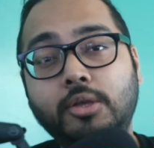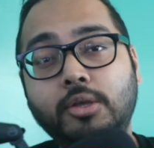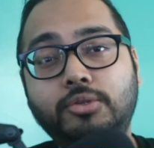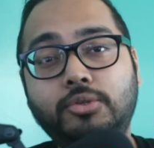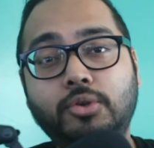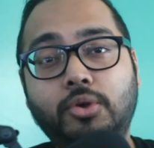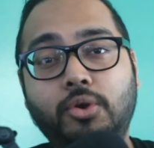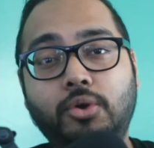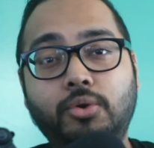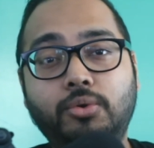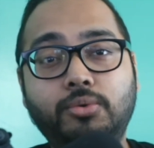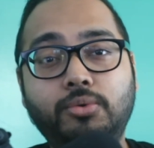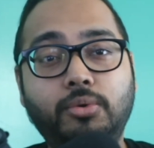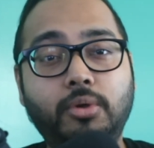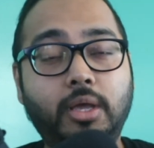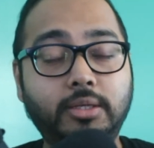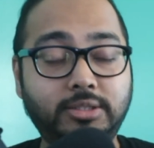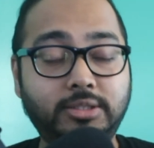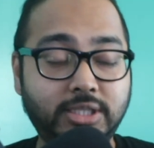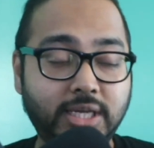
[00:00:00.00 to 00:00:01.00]

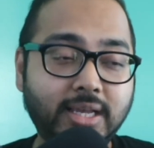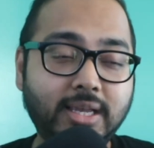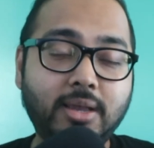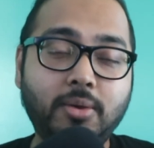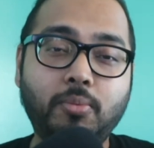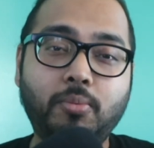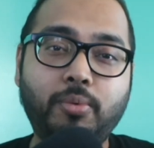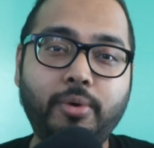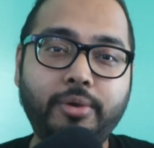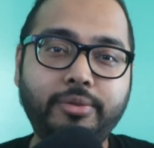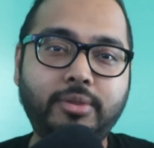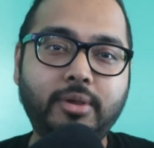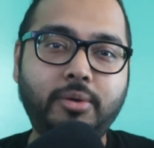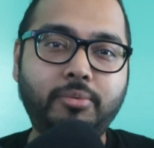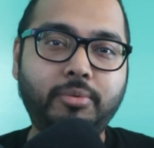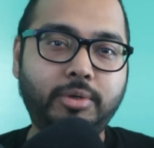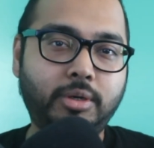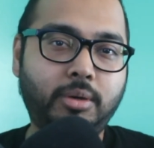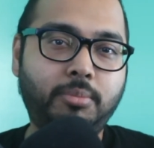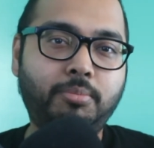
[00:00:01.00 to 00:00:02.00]
So check what their
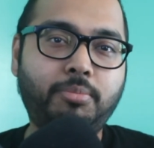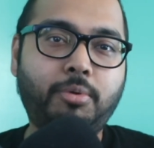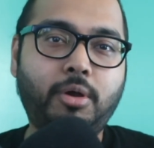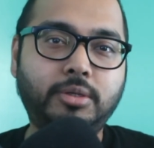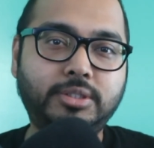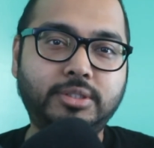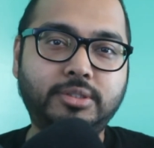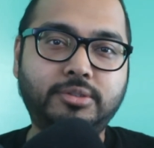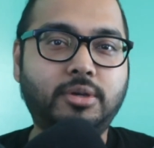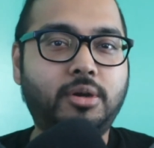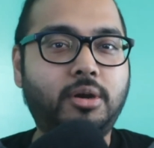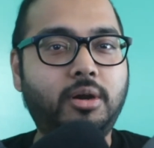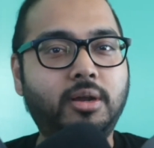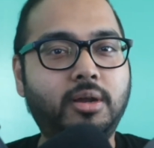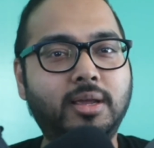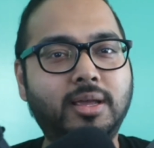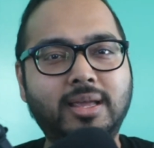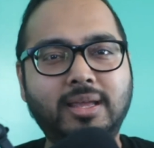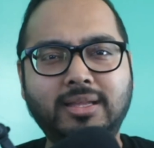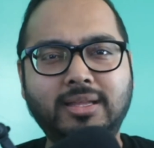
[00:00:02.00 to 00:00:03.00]
return policies are.